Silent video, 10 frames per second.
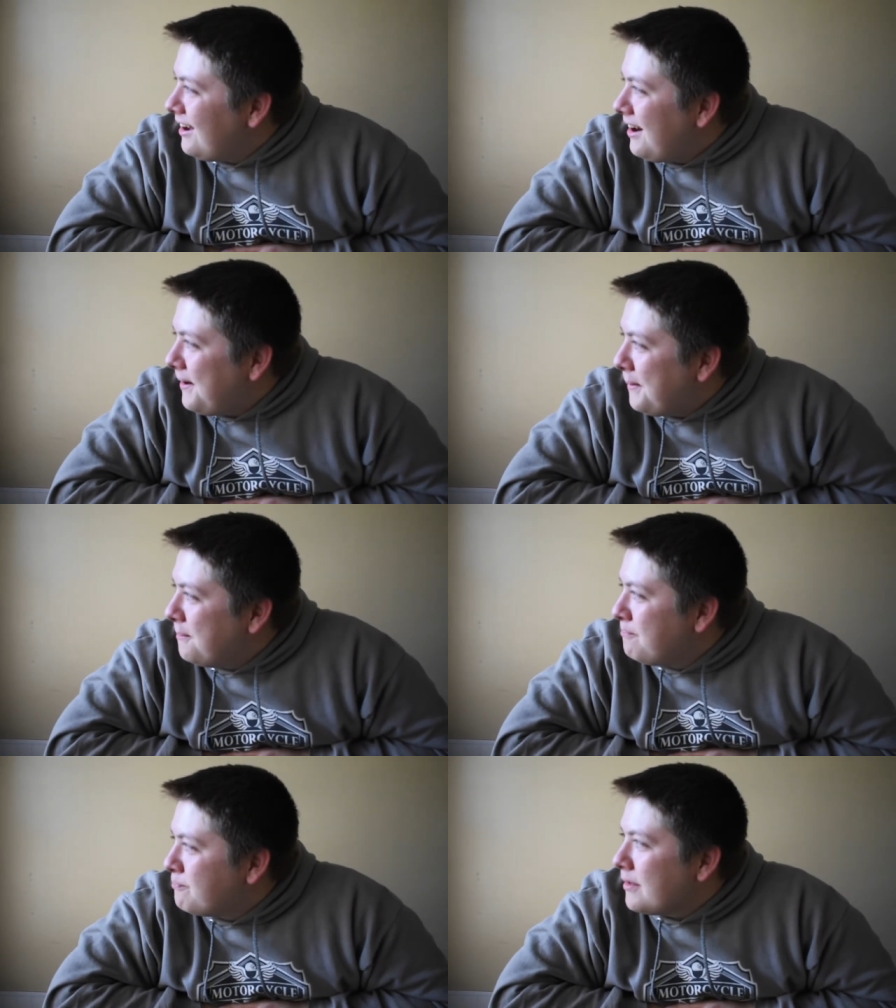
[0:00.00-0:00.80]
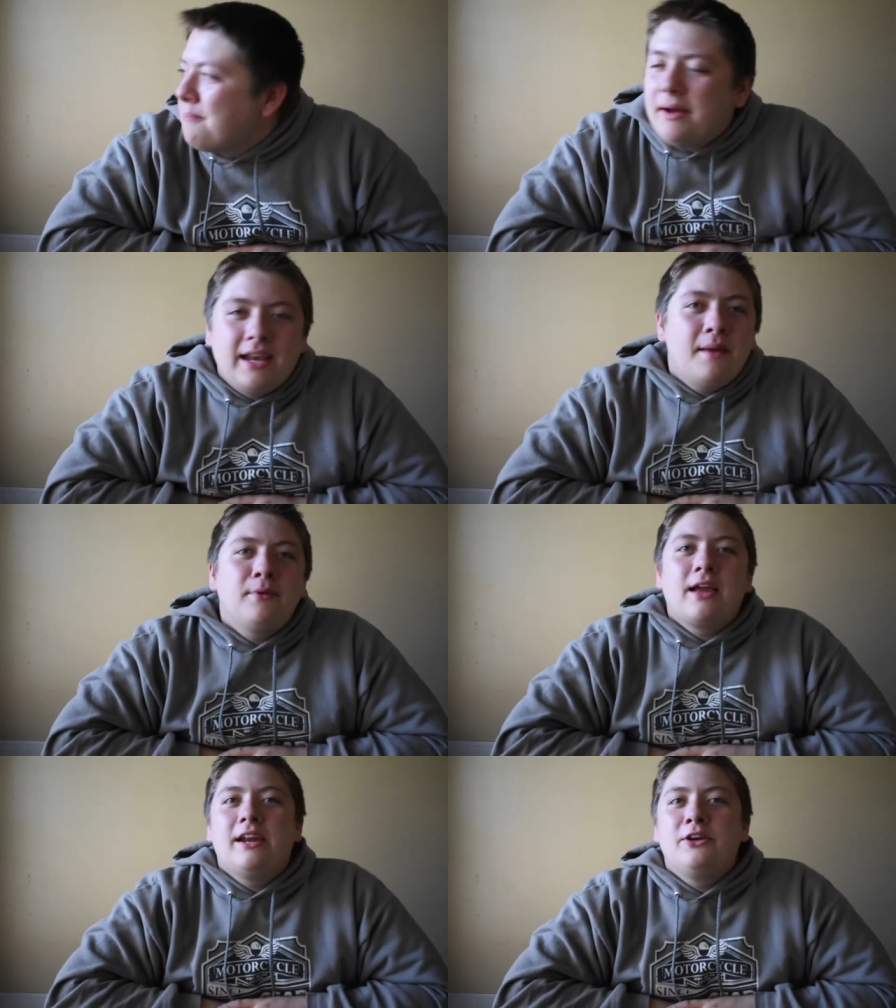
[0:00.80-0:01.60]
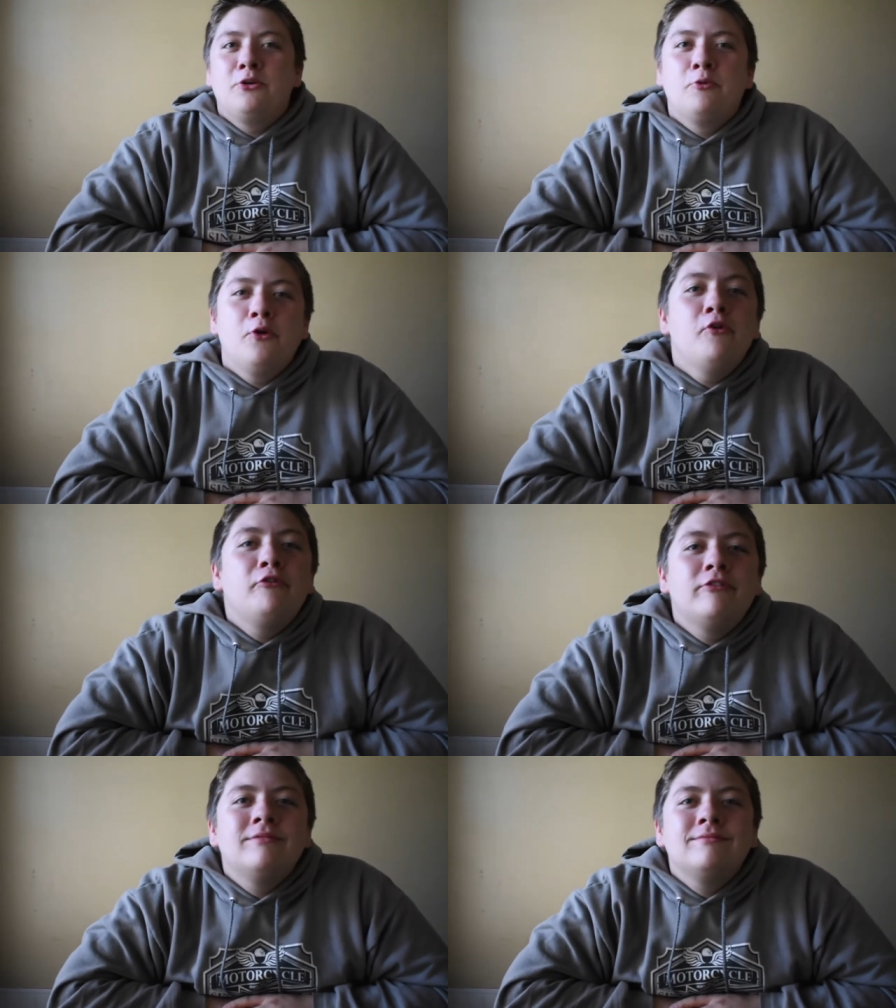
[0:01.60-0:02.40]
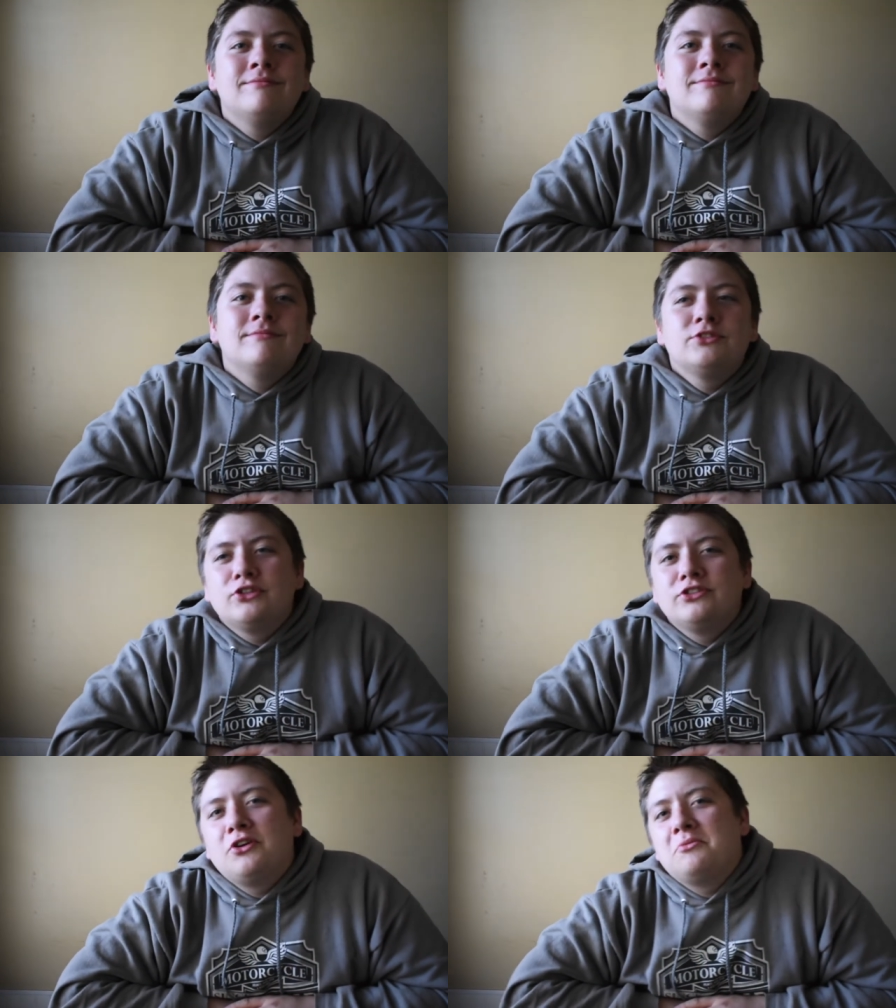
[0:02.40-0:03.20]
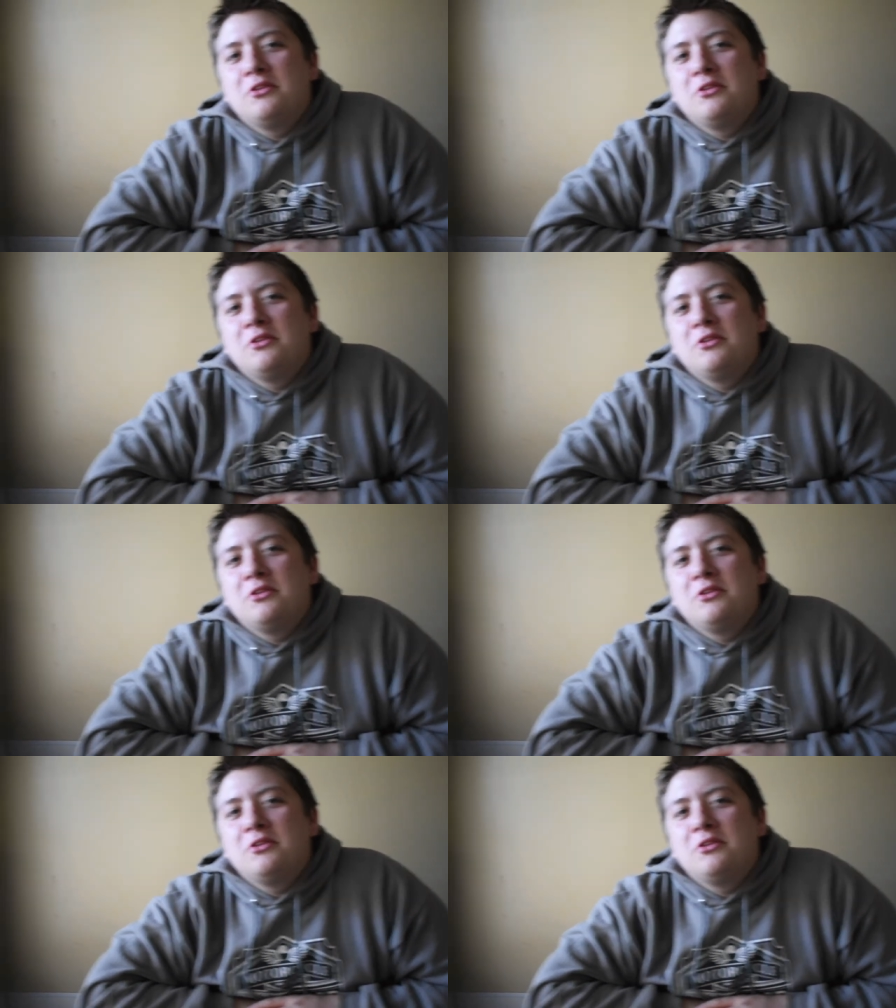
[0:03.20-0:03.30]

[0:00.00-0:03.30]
Um, my neighbor got a new roof. Show